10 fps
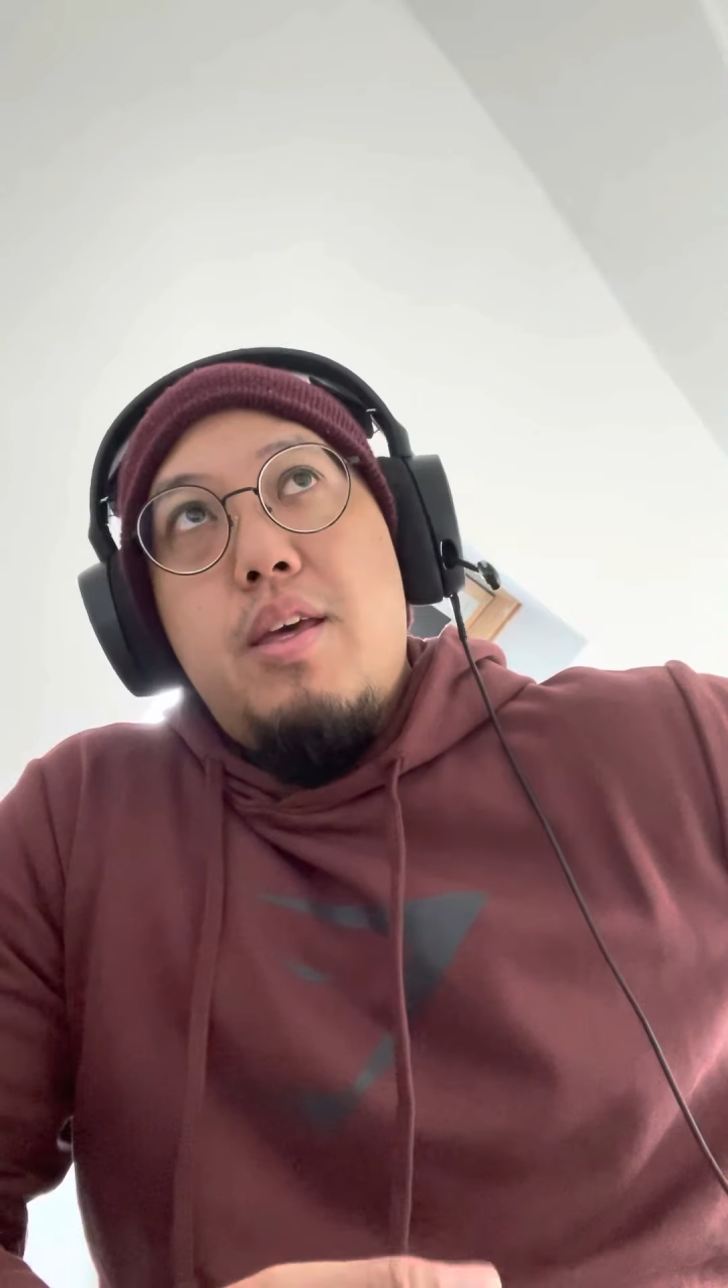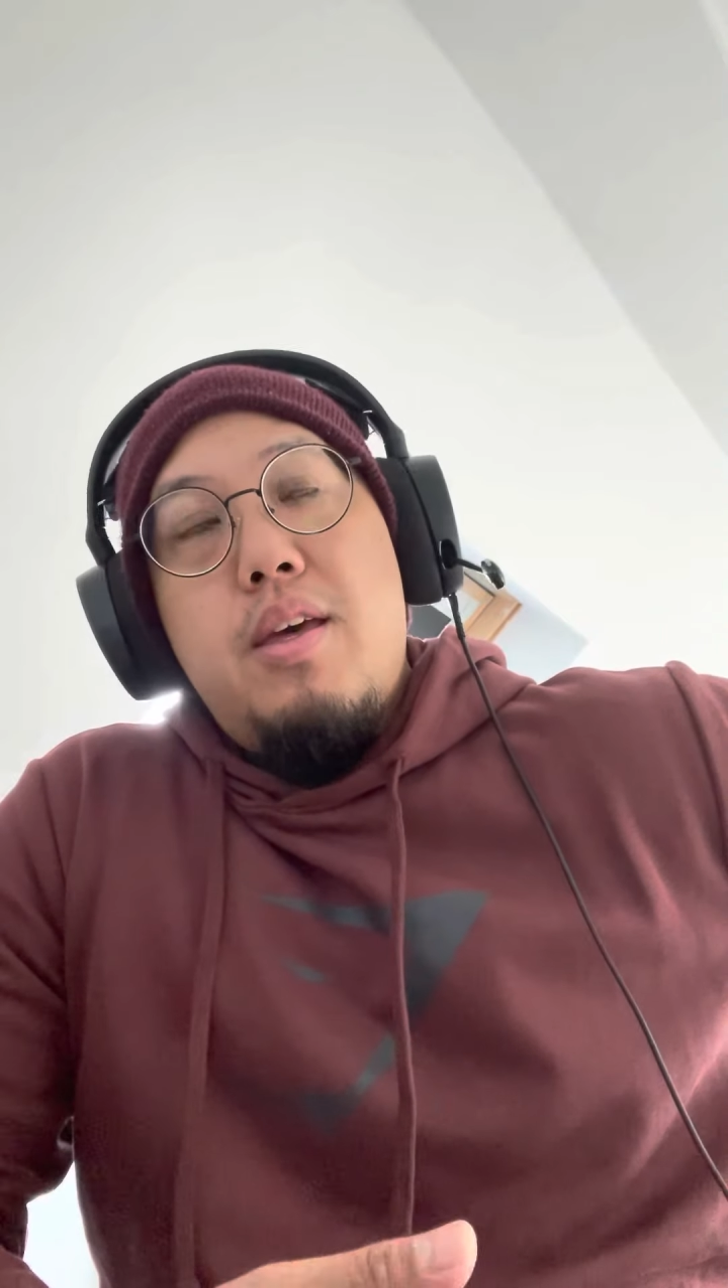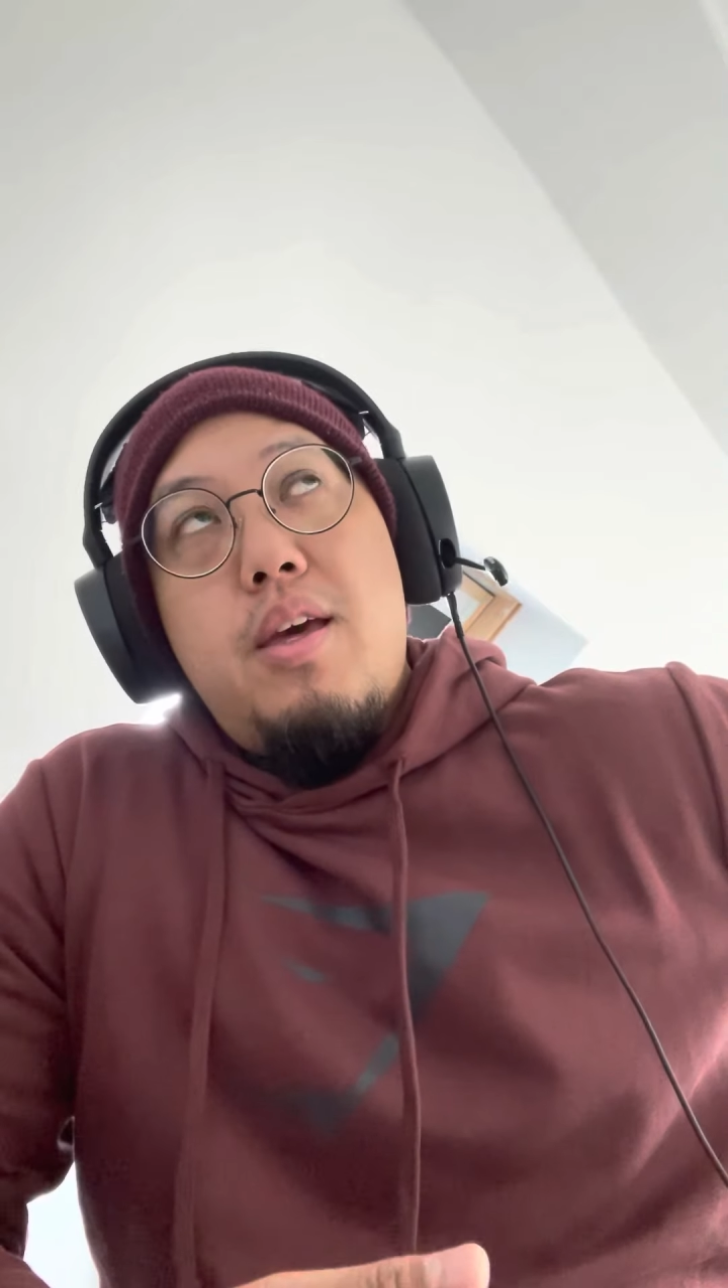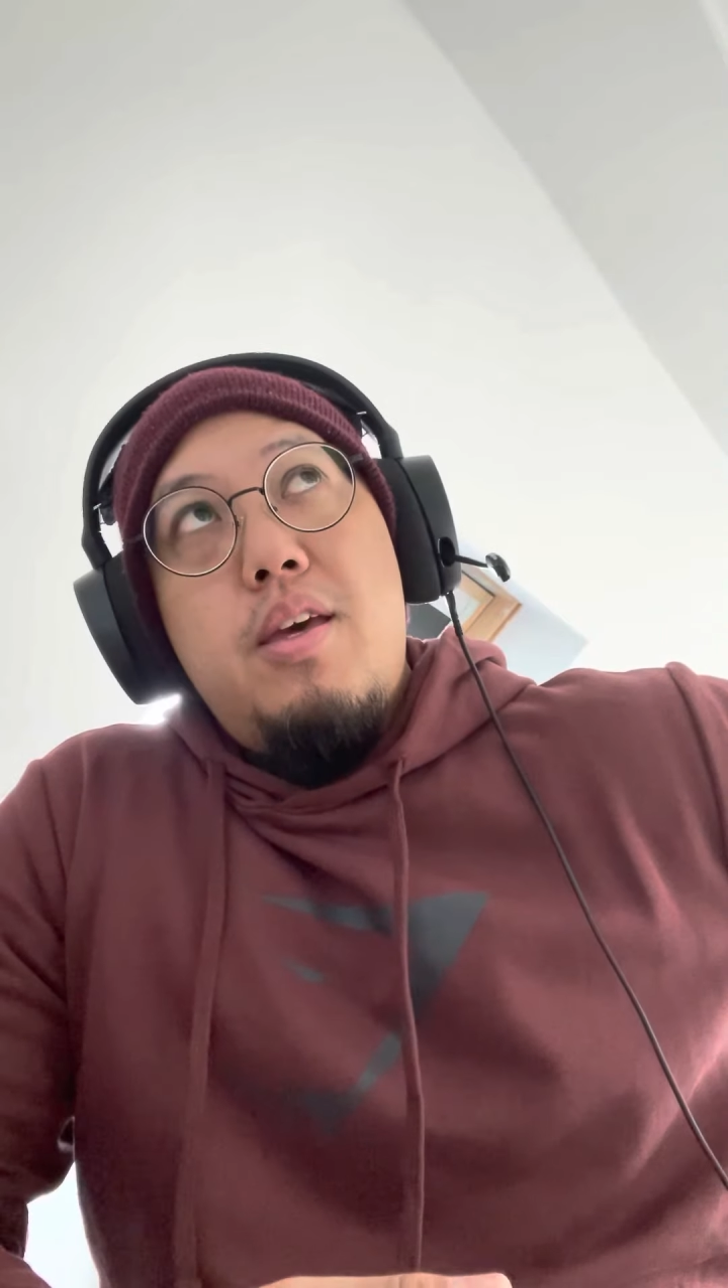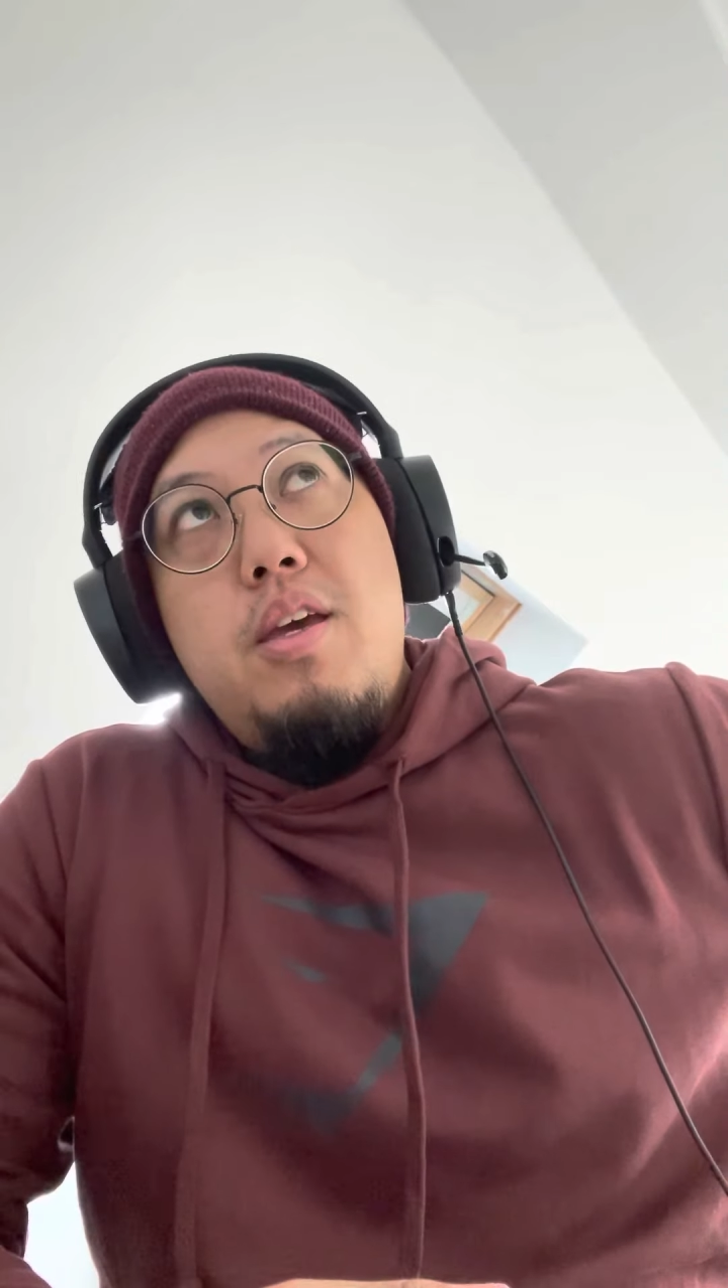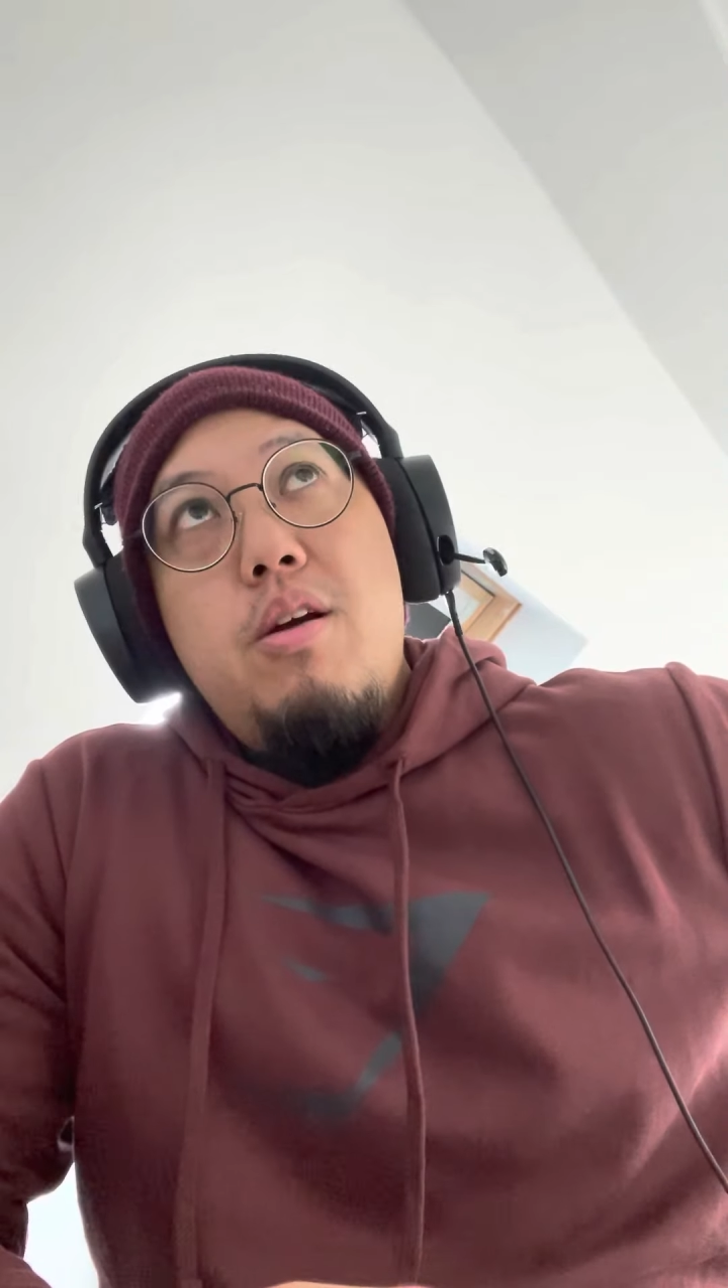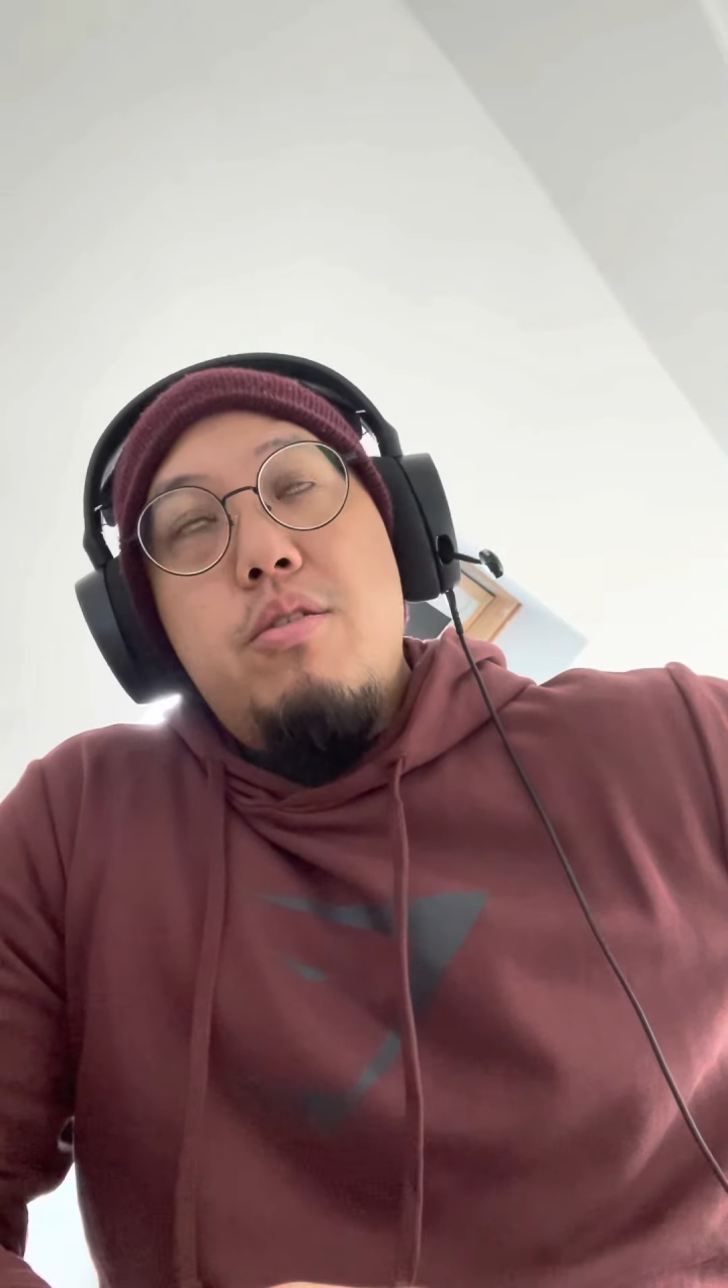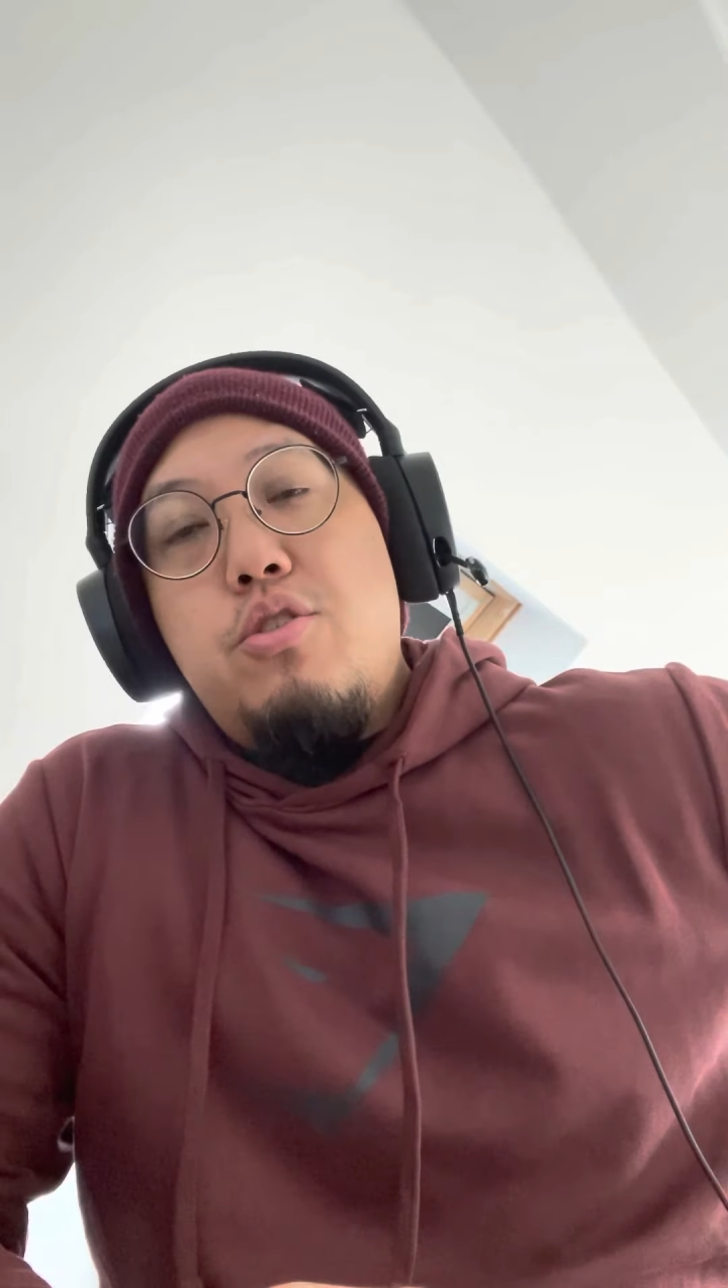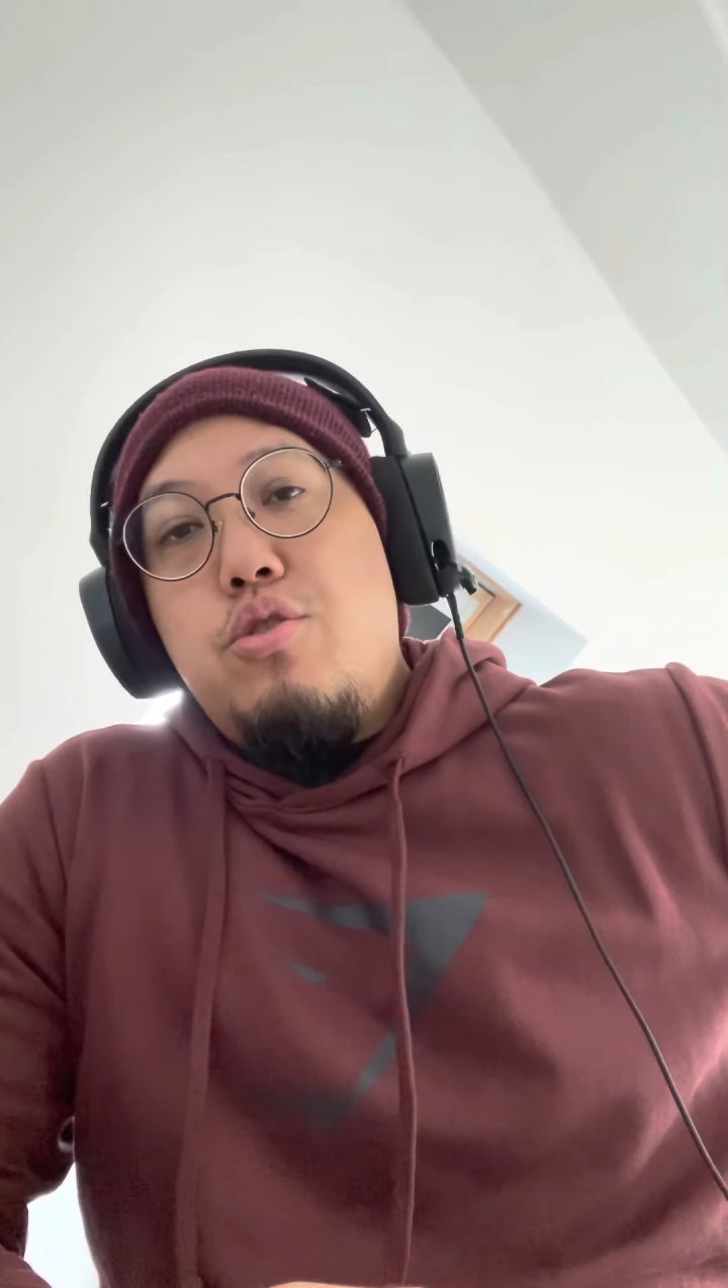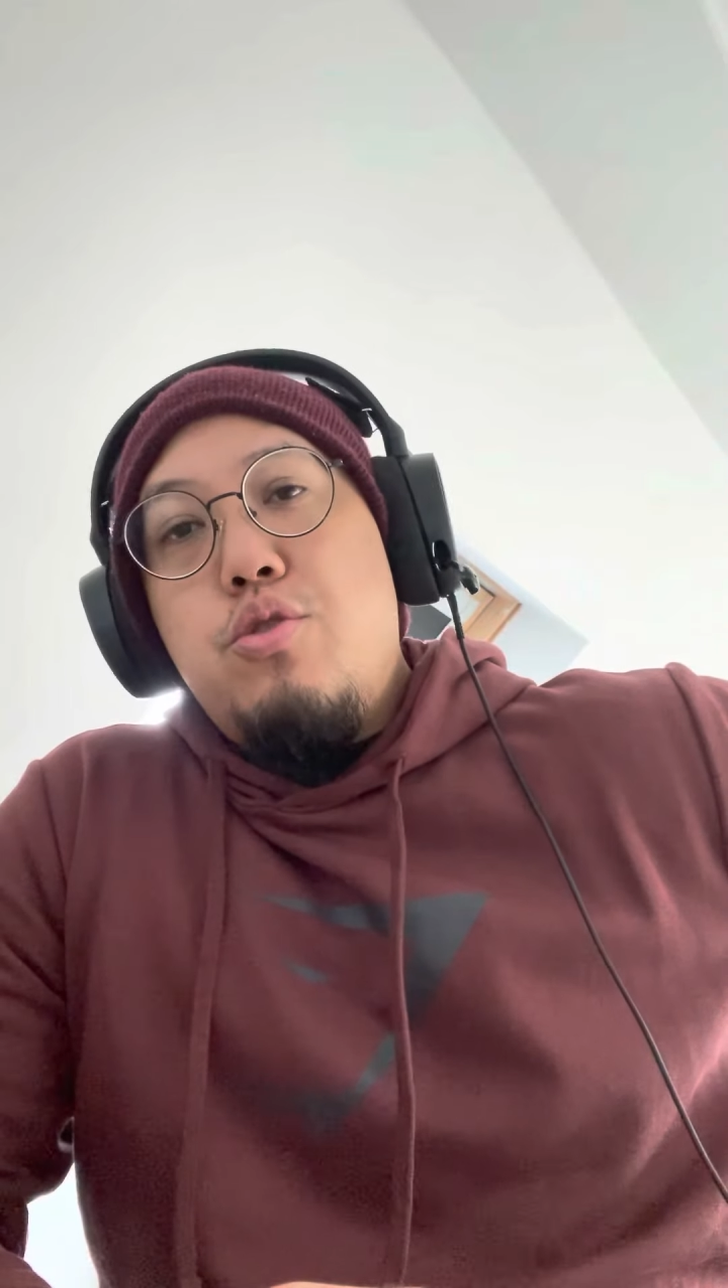here, it's